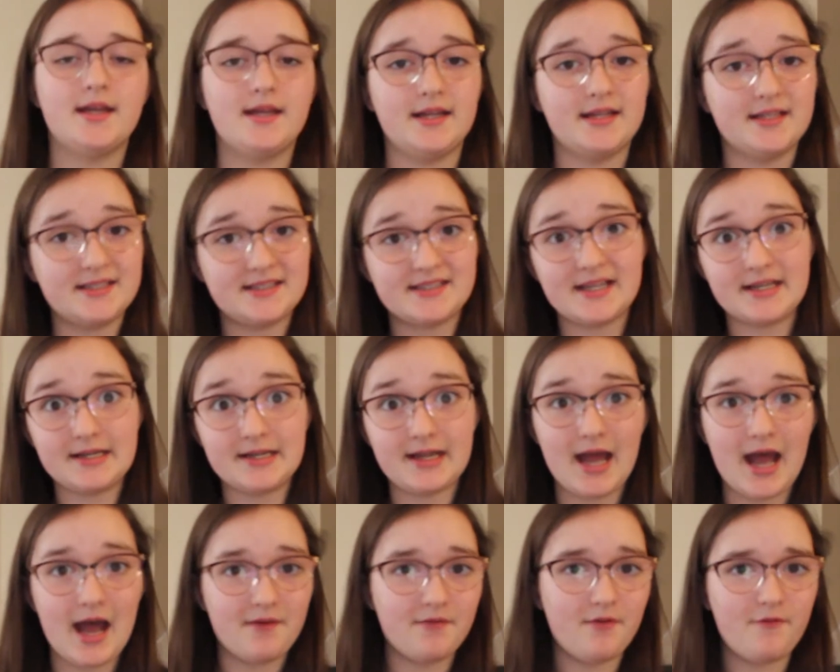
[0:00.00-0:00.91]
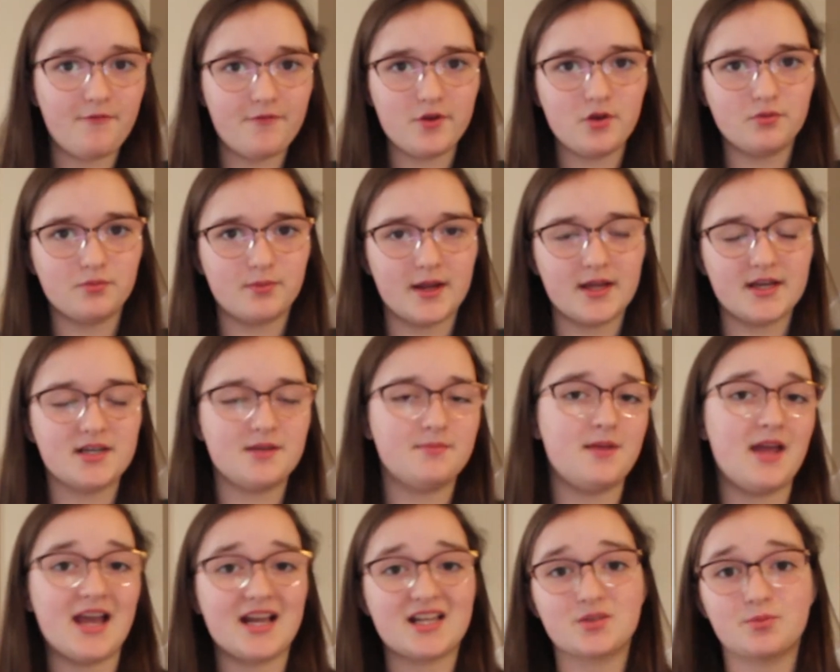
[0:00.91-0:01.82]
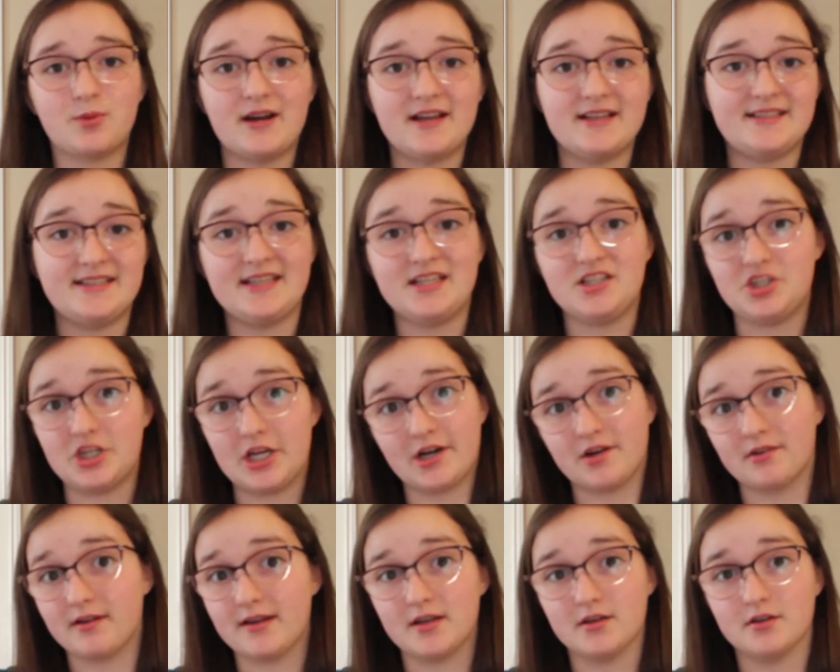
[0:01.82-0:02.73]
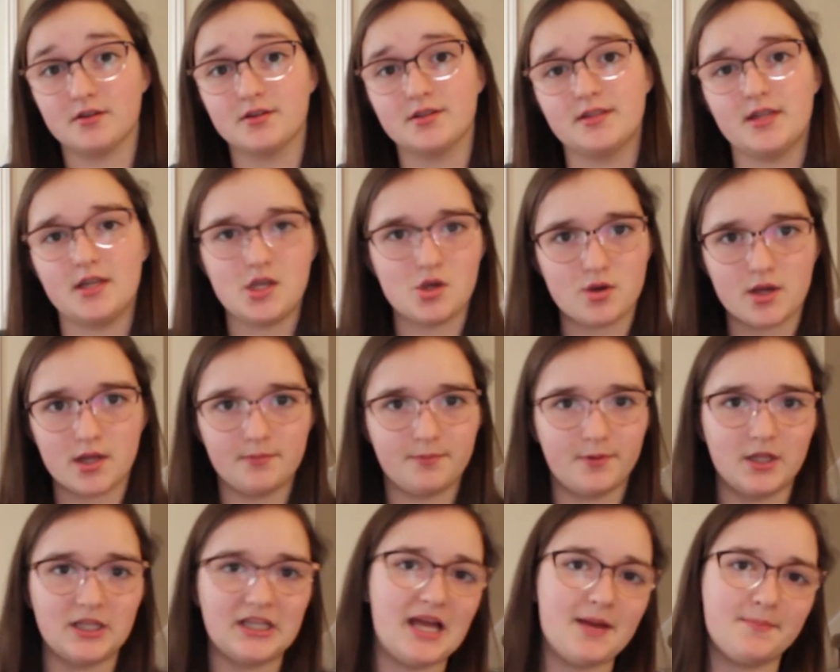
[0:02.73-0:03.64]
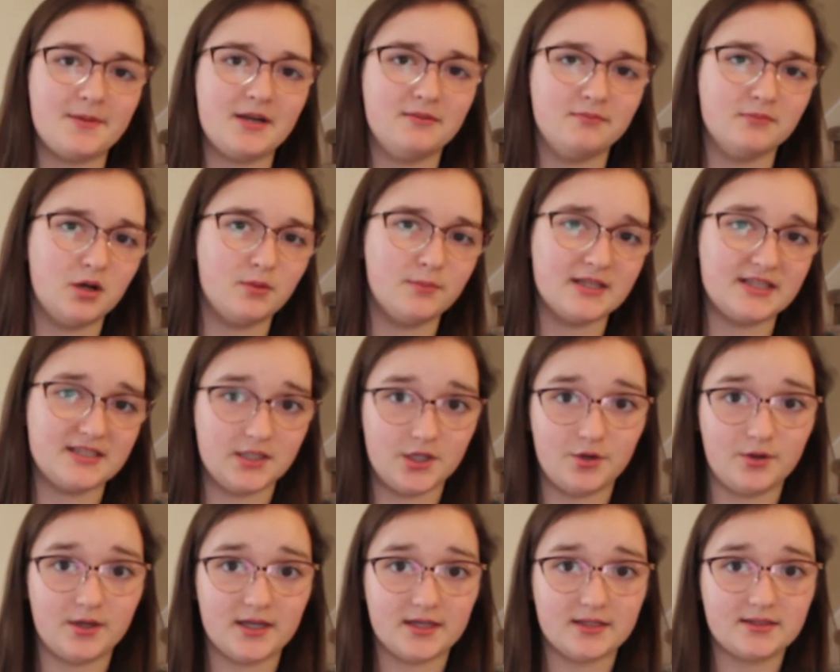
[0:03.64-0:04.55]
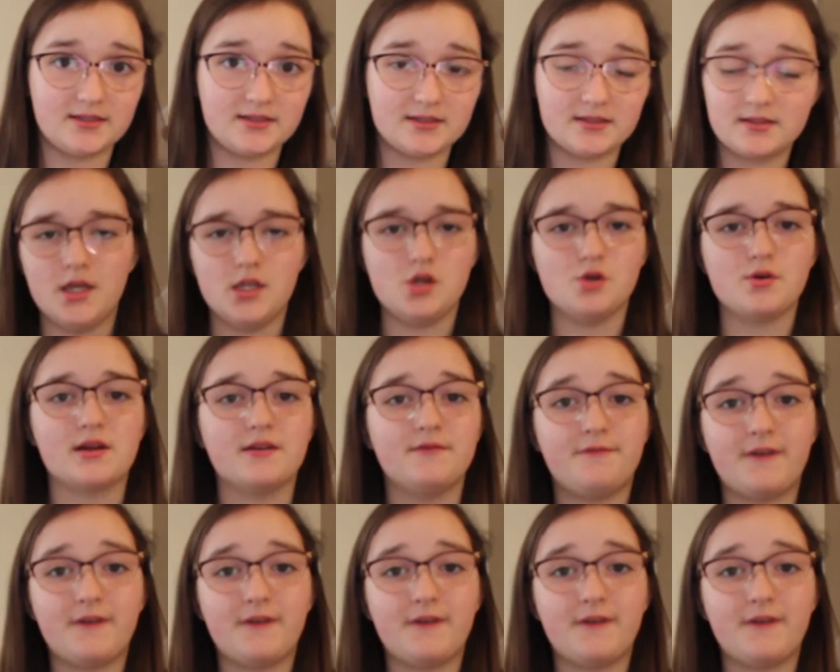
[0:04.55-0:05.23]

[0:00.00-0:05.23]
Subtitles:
Instead, have a few random XYZ generators that you can pull up at a moment's notice. You can